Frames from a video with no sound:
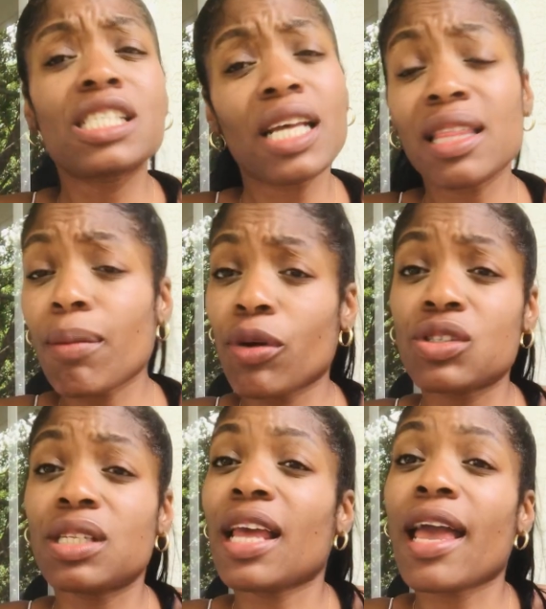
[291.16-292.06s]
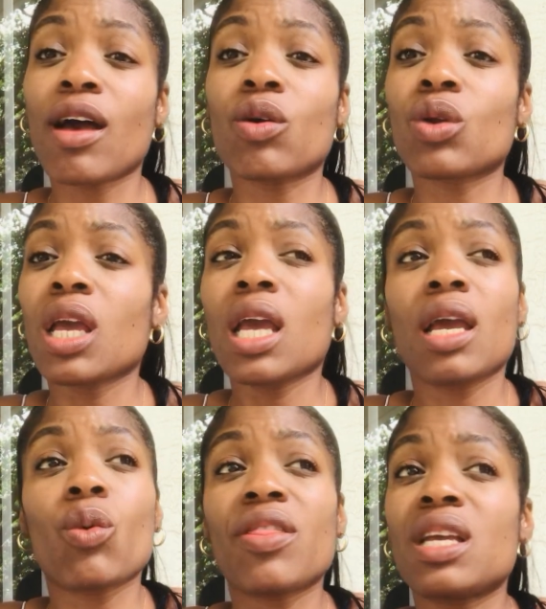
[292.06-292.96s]
shut that person down,
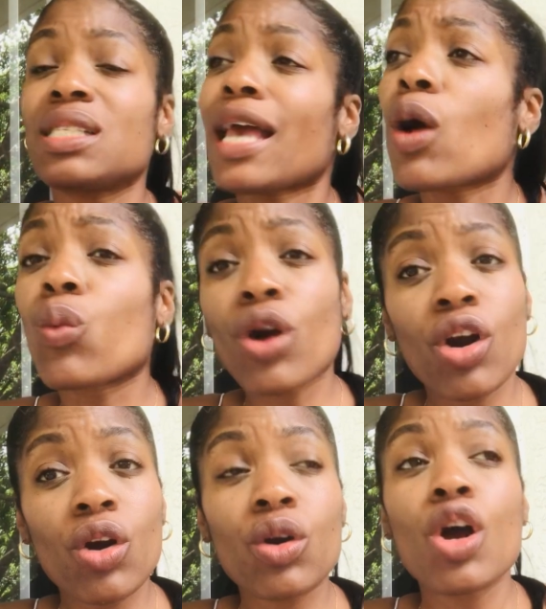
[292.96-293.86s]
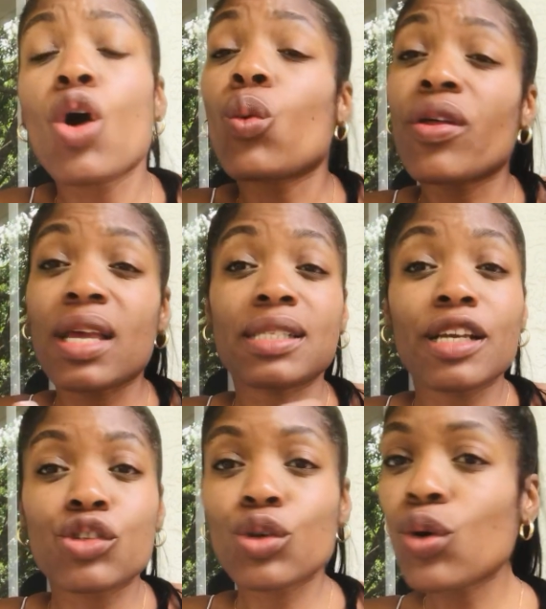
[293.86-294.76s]
whether it's at work, whether it's
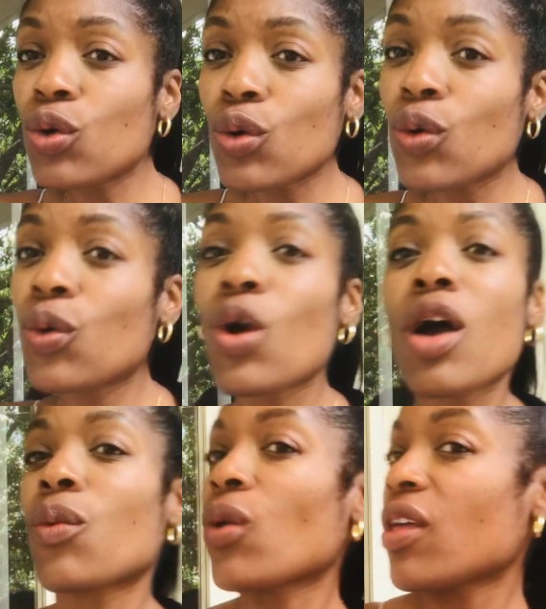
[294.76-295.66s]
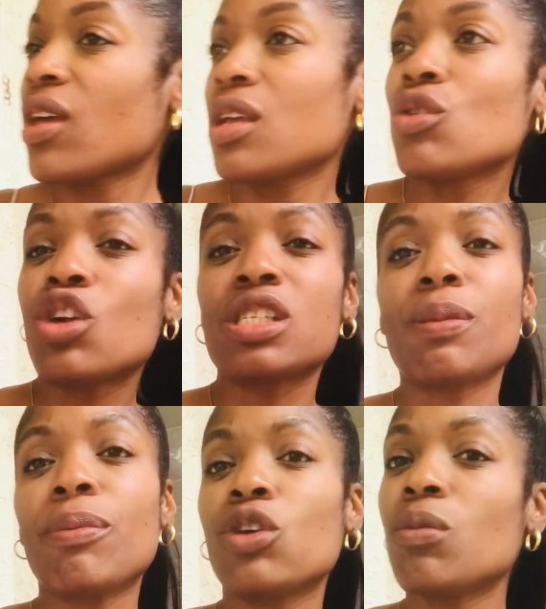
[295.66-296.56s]
at school, whether it's
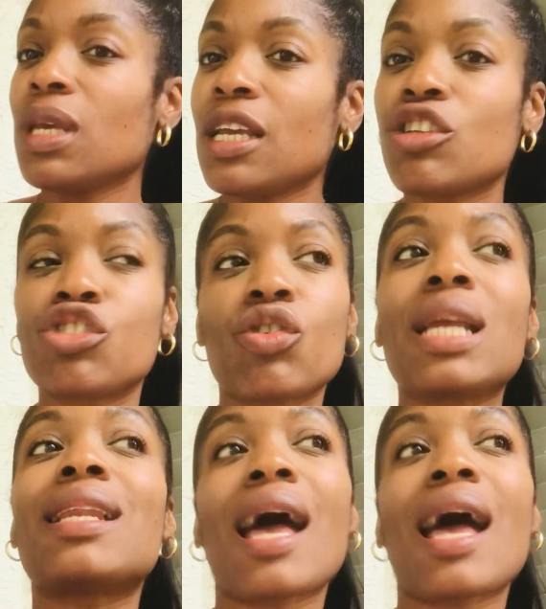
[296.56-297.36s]
people you meet in the street.